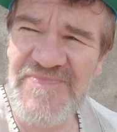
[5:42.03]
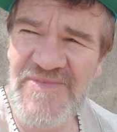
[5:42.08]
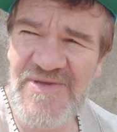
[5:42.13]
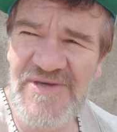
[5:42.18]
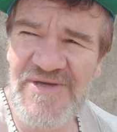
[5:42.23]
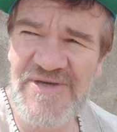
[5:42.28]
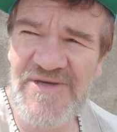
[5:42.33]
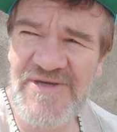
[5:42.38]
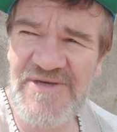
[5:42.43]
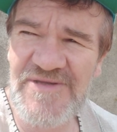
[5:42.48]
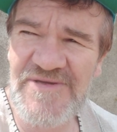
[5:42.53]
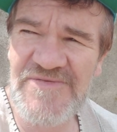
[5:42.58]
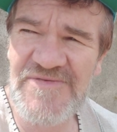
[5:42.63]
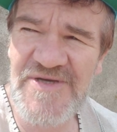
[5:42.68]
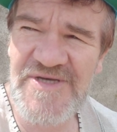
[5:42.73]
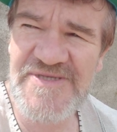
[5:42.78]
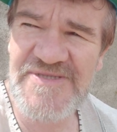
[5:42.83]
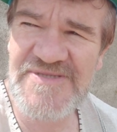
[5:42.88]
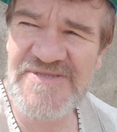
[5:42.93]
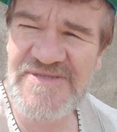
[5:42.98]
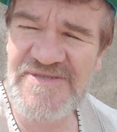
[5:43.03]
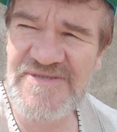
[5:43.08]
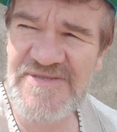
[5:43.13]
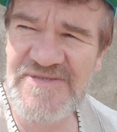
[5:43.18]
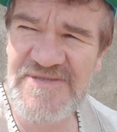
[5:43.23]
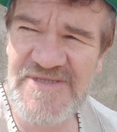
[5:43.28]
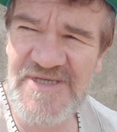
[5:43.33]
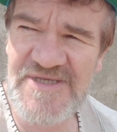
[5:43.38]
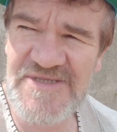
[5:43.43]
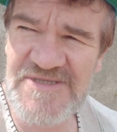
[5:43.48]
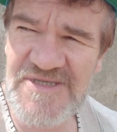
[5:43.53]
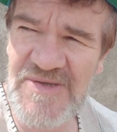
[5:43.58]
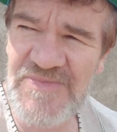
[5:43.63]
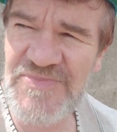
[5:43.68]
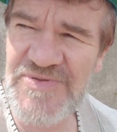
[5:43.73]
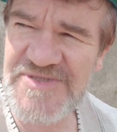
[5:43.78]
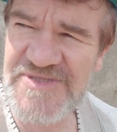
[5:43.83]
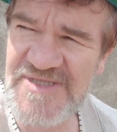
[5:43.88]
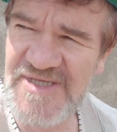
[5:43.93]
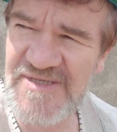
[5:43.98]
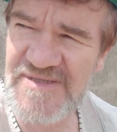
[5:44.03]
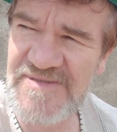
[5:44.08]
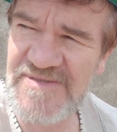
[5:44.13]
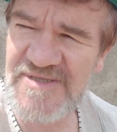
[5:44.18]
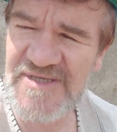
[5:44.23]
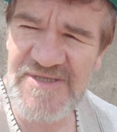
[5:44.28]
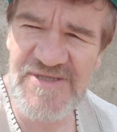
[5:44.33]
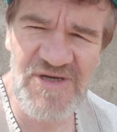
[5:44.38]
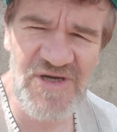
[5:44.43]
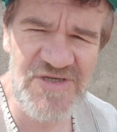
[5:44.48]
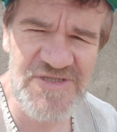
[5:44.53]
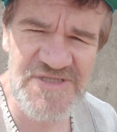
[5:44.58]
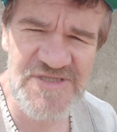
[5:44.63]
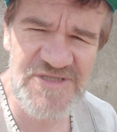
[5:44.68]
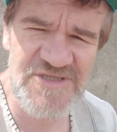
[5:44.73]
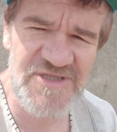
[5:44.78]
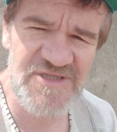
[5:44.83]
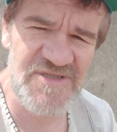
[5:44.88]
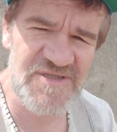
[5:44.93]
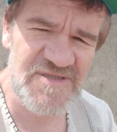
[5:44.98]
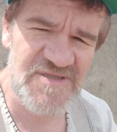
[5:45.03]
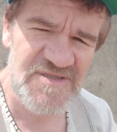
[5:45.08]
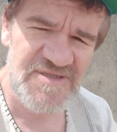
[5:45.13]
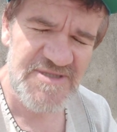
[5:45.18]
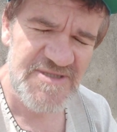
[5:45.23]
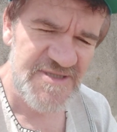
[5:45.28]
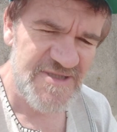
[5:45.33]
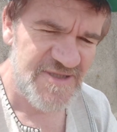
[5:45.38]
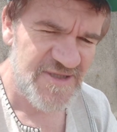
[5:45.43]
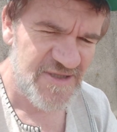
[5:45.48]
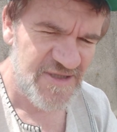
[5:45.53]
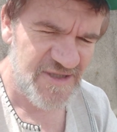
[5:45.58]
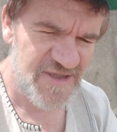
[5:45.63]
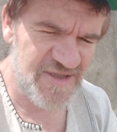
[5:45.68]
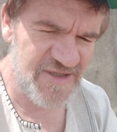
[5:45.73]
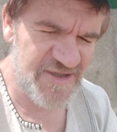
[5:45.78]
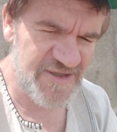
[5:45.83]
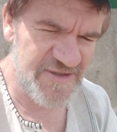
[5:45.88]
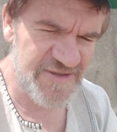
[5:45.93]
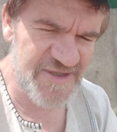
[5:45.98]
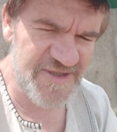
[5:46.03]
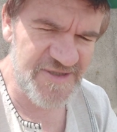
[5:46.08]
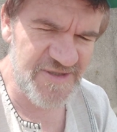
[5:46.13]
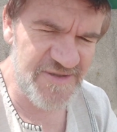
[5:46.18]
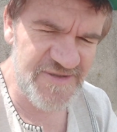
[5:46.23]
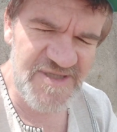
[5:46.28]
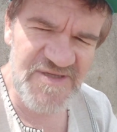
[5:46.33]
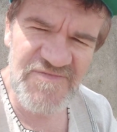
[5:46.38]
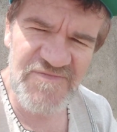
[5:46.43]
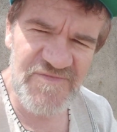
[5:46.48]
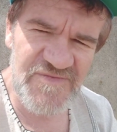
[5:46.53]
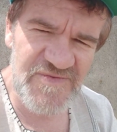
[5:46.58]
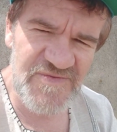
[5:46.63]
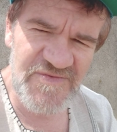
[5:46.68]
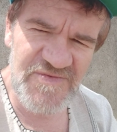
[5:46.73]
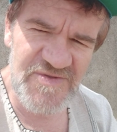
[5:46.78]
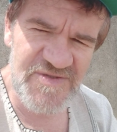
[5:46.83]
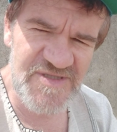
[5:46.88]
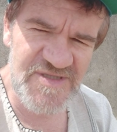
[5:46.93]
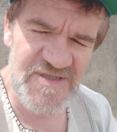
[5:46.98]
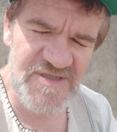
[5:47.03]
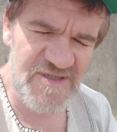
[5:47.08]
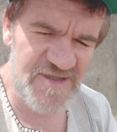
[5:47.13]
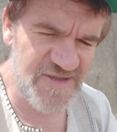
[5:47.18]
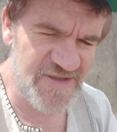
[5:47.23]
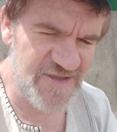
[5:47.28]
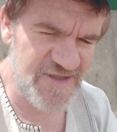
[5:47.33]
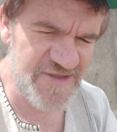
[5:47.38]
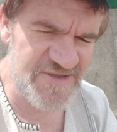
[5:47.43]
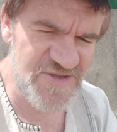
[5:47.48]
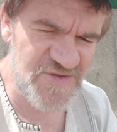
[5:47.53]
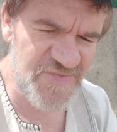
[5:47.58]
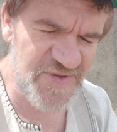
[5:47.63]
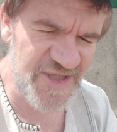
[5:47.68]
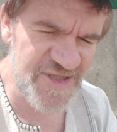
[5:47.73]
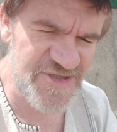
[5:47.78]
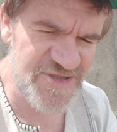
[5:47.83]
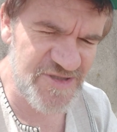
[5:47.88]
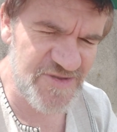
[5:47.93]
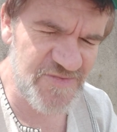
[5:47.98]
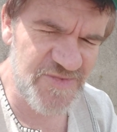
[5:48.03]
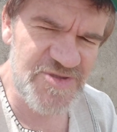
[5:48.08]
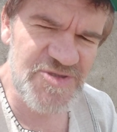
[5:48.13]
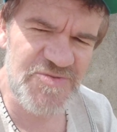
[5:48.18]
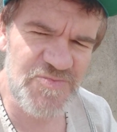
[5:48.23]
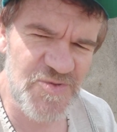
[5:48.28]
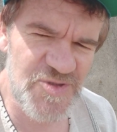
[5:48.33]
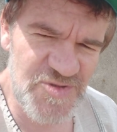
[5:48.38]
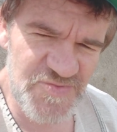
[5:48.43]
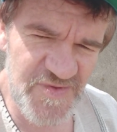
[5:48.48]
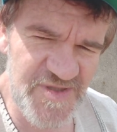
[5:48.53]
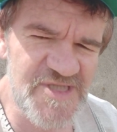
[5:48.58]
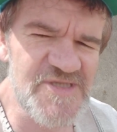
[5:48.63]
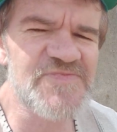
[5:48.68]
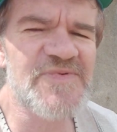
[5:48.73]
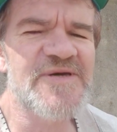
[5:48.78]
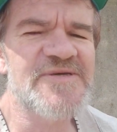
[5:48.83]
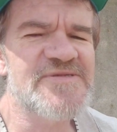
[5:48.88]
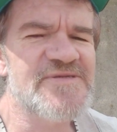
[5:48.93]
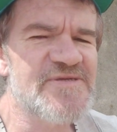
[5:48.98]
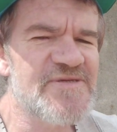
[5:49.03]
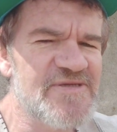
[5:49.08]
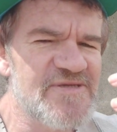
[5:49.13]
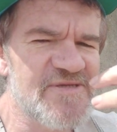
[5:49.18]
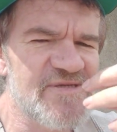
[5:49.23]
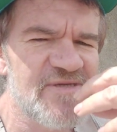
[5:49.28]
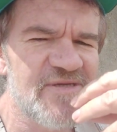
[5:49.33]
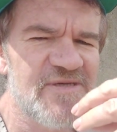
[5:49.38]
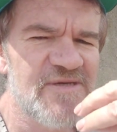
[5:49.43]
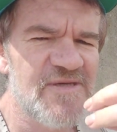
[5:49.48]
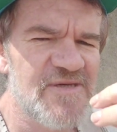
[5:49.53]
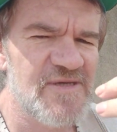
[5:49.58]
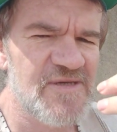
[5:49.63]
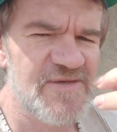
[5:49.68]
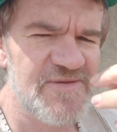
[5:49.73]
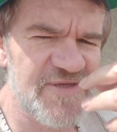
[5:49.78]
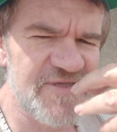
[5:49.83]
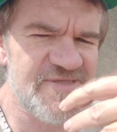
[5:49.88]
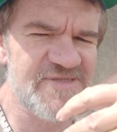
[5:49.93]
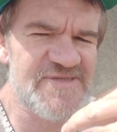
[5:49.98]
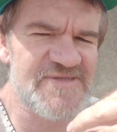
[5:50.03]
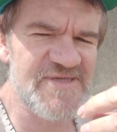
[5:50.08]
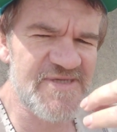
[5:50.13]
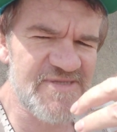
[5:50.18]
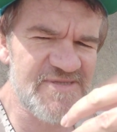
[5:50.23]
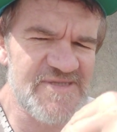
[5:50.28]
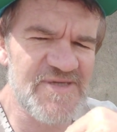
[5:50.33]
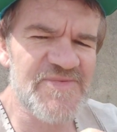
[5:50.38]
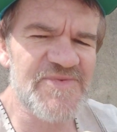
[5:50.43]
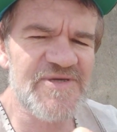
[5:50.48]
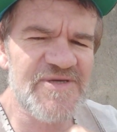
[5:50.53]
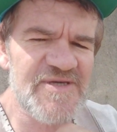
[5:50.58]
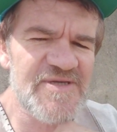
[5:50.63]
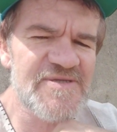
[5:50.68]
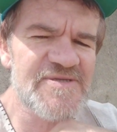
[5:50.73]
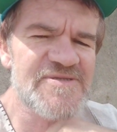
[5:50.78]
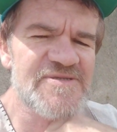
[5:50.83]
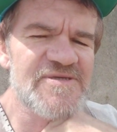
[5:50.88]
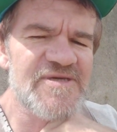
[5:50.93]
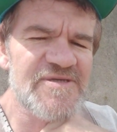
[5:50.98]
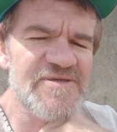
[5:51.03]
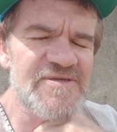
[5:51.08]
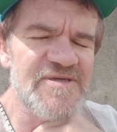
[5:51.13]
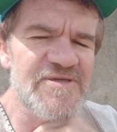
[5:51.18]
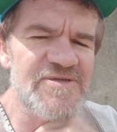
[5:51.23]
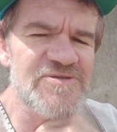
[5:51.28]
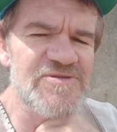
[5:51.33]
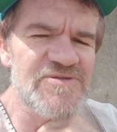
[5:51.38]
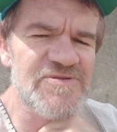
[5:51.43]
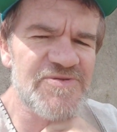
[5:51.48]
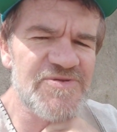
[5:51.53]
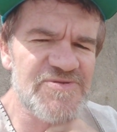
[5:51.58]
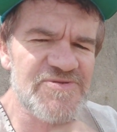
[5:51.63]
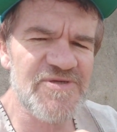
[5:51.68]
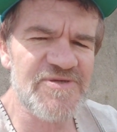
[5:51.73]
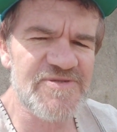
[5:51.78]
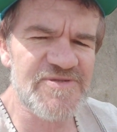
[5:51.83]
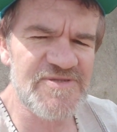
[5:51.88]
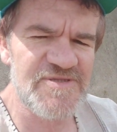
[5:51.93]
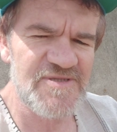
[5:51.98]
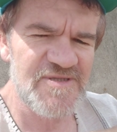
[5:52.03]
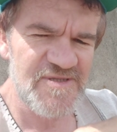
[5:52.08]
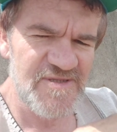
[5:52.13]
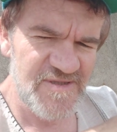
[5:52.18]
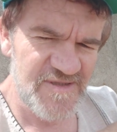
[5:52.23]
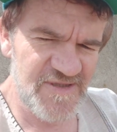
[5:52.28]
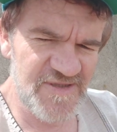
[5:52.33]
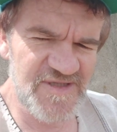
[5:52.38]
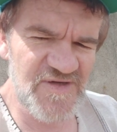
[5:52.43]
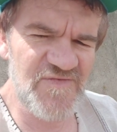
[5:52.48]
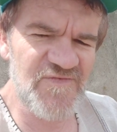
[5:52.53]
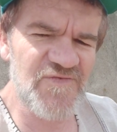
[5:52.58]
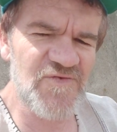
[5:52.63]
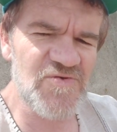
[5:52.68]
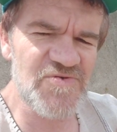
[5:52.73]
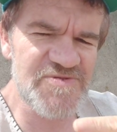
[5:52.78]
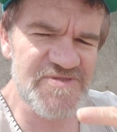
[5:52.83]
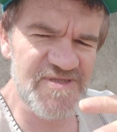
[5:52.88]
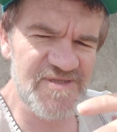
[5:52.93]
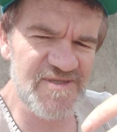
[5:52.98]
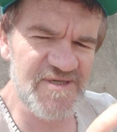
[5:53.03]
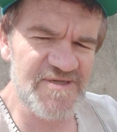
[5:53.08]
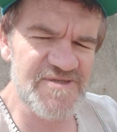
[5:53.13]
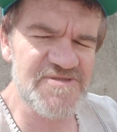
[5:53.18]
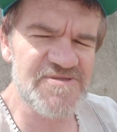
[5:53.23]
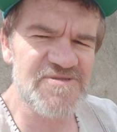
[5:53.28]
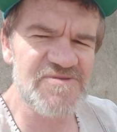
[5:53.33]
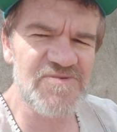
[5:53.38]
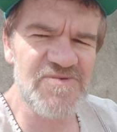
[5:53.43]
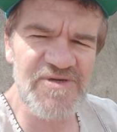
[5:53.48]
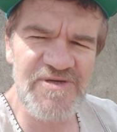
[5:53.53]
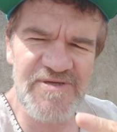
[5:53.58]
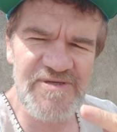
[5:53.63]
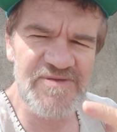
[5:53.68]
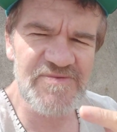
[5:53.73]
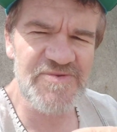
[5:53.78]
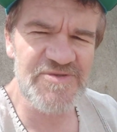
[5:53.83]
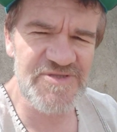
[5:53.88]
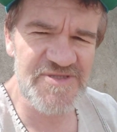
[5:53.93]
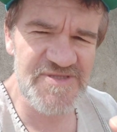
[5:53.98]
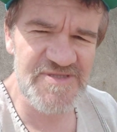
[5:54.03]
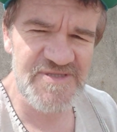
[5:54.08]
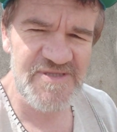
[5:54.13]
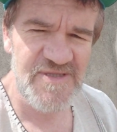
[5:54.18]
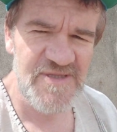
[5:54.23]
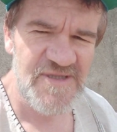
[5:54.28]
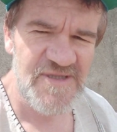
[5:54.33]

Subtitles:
The rest, say 10%, need oxygen. They don't need intubation, which means basically they stick something into your throat and they force the lungs to work, which is